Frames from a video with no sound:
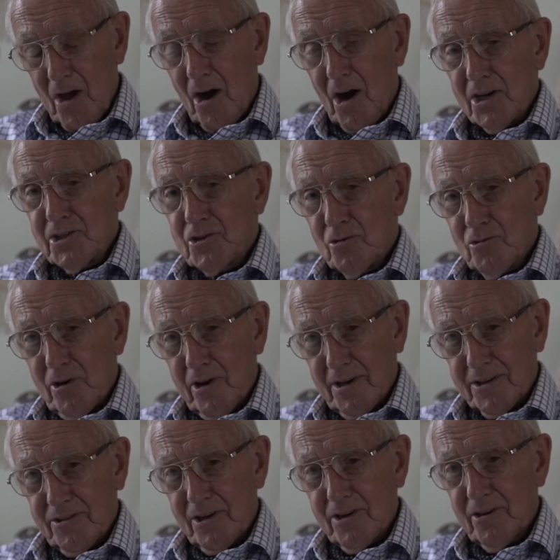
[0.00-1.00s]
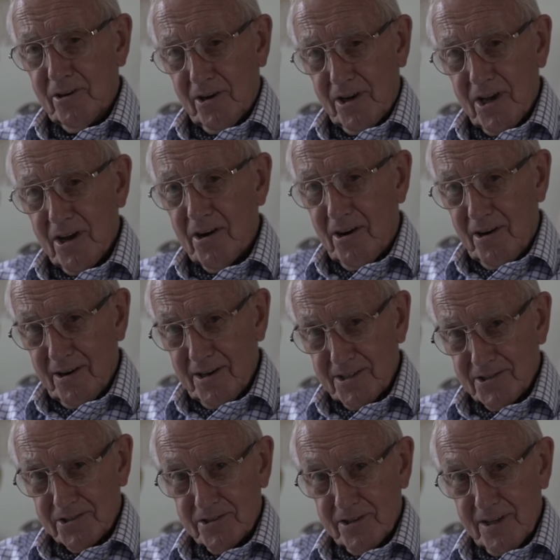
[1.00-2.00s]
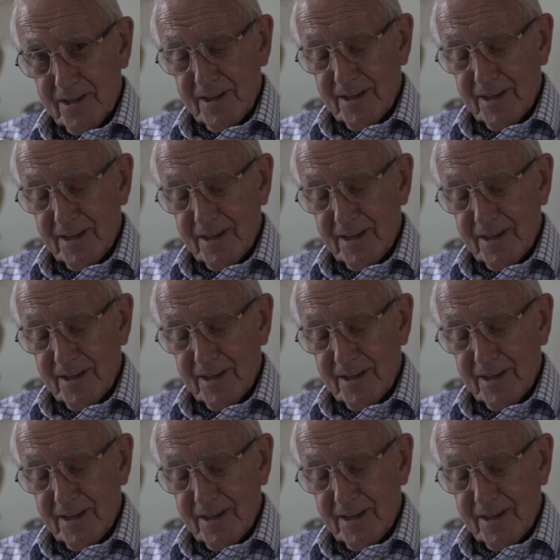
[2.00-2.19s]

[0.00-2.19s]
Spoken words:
I don't like the look of your eyes.